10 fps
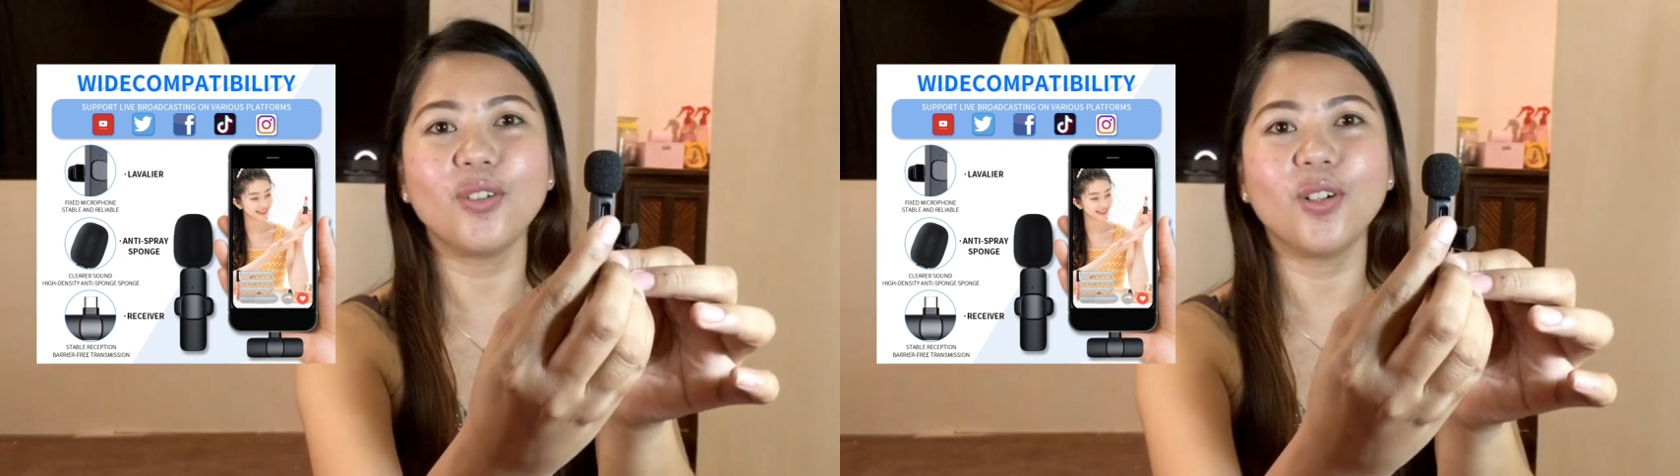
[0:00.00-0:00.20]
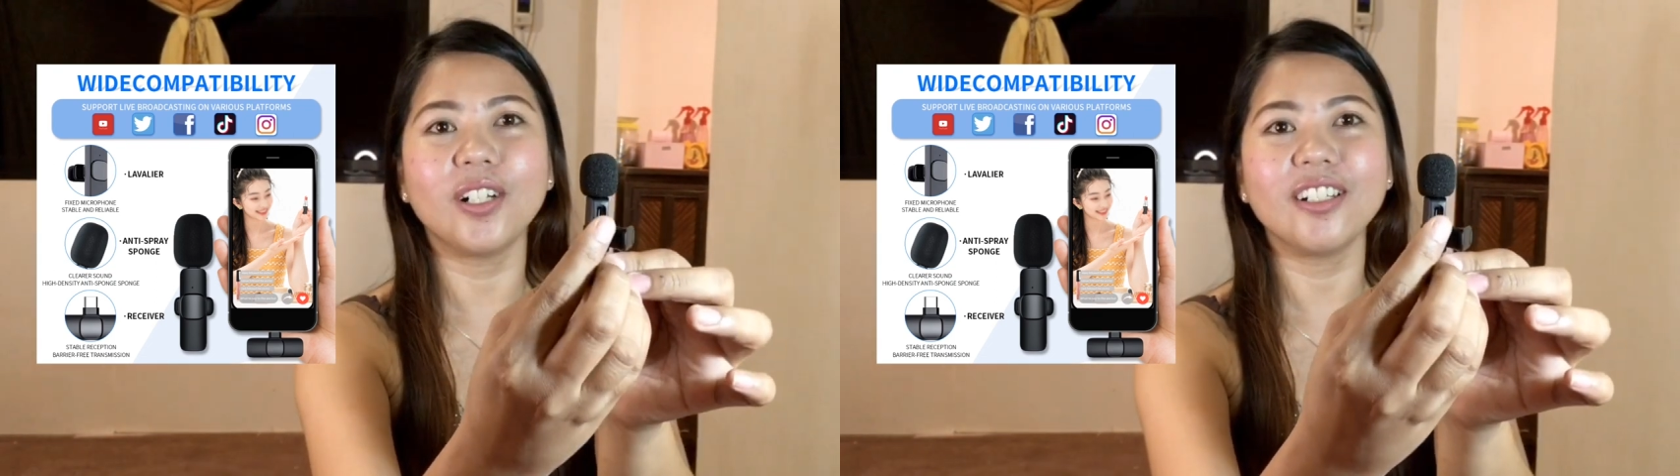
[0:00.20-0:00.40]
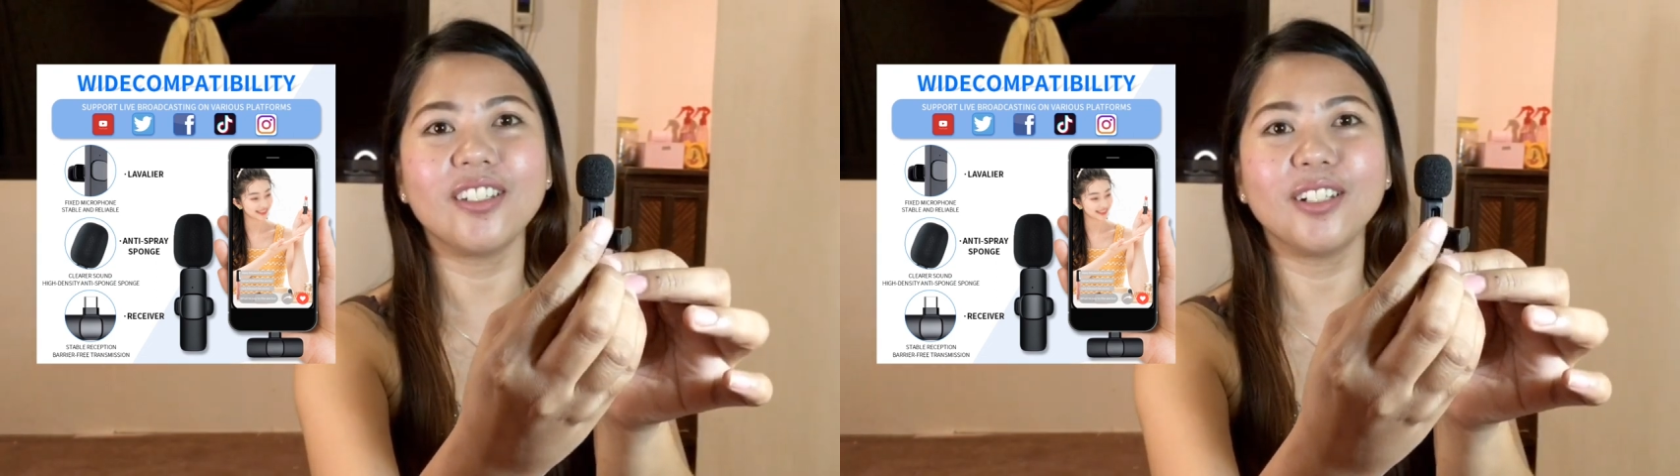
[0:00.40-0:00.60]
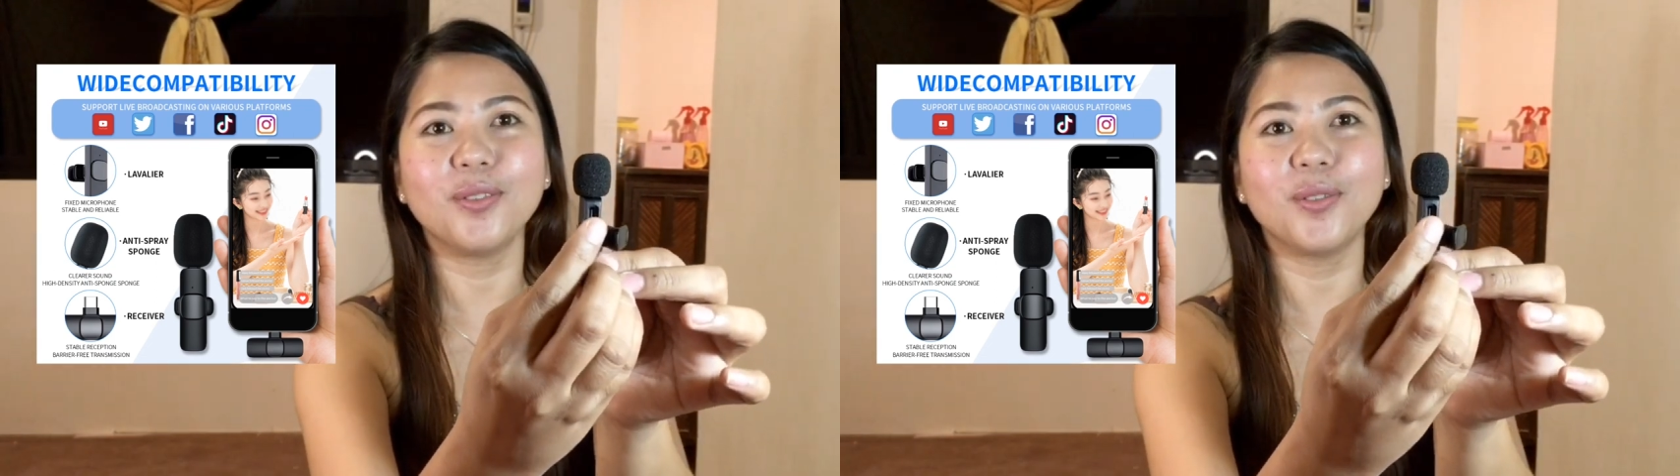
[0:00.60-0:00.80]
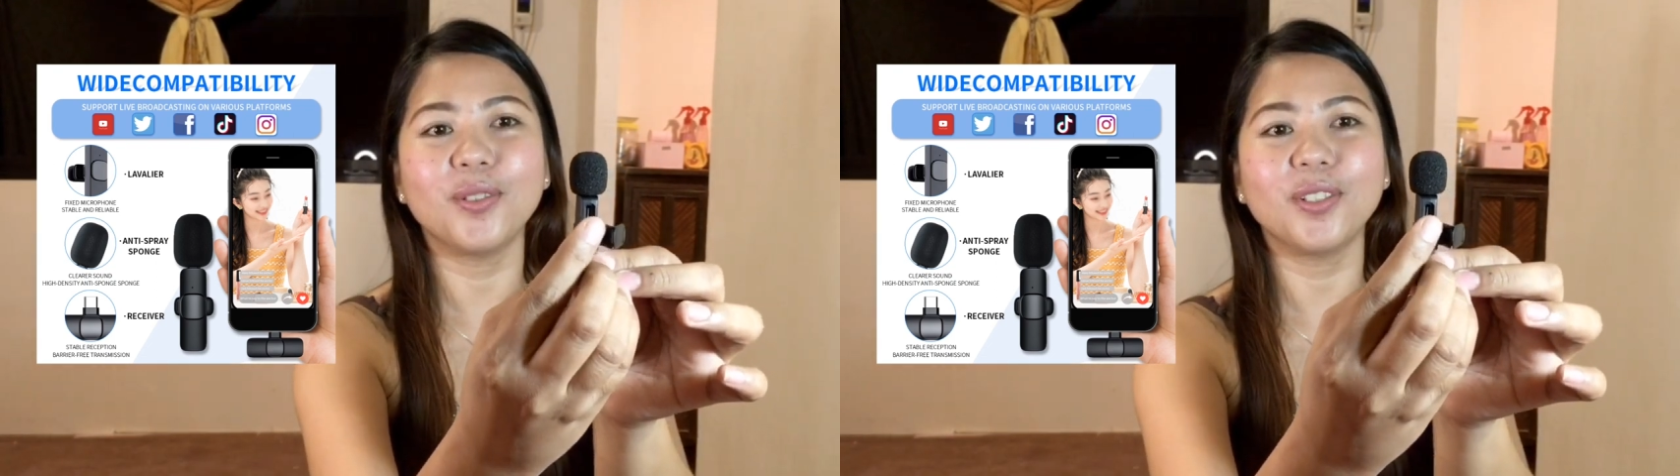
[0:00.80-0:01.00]
charging
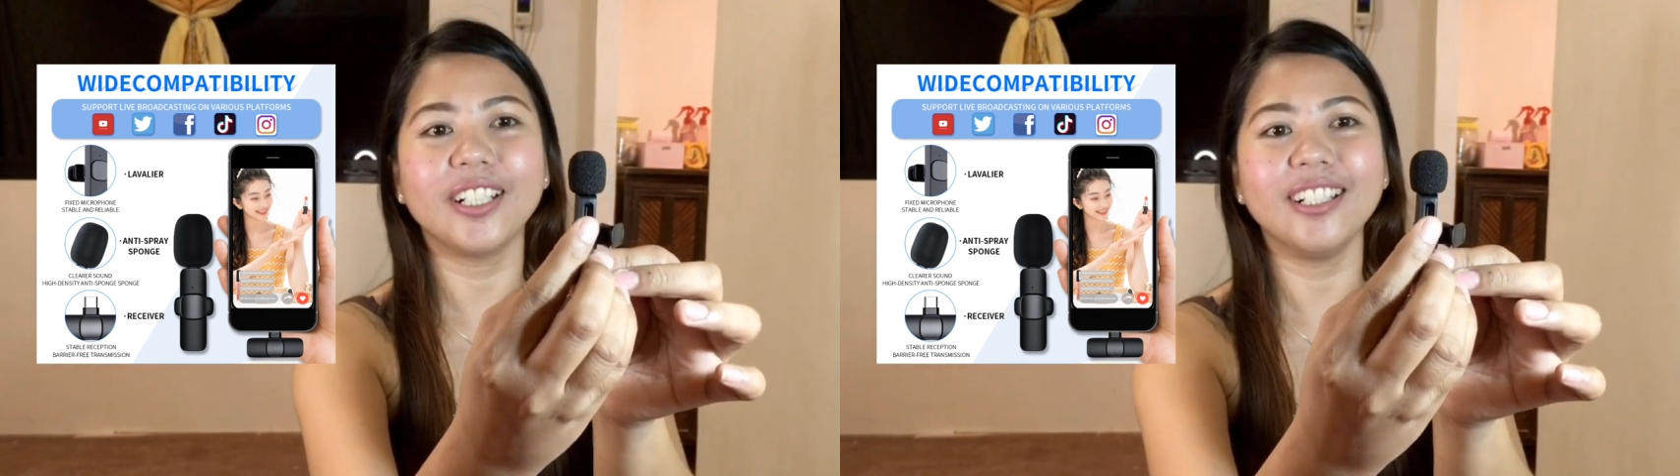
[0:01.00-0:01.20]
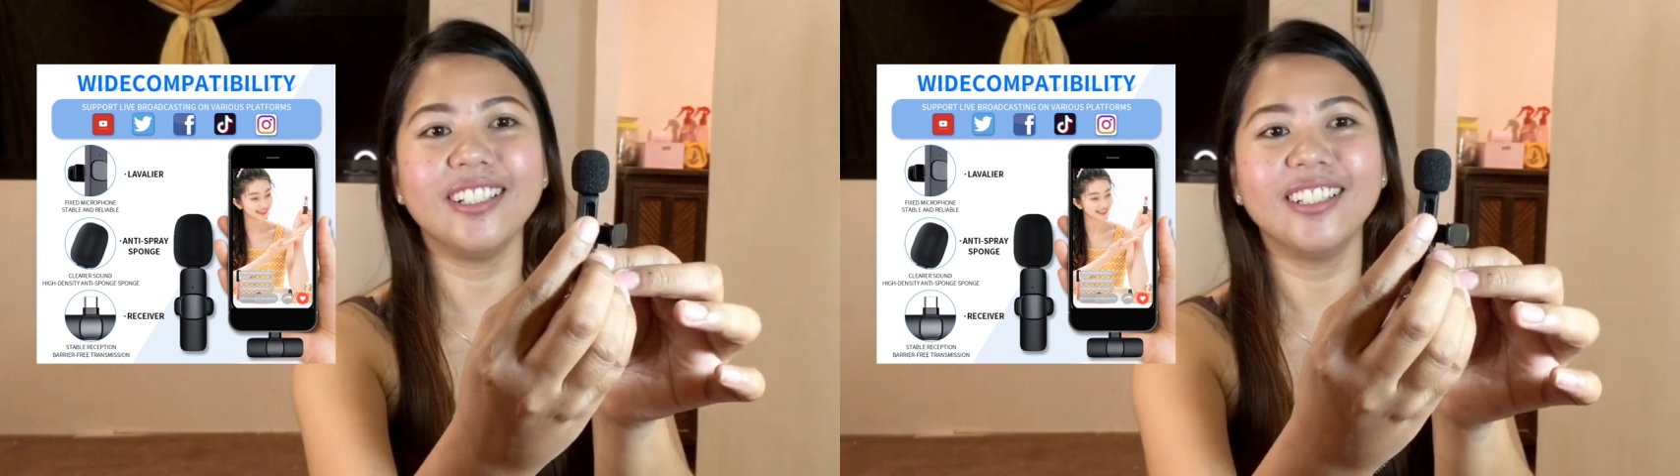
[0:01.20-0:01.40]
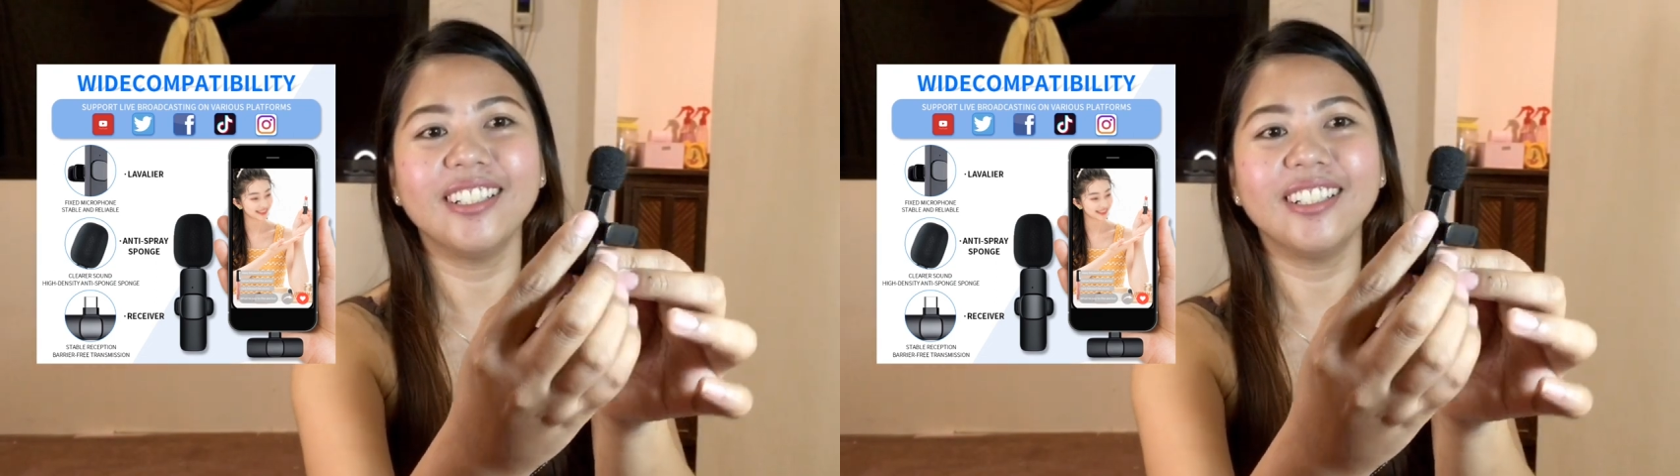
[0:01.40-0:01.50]
cord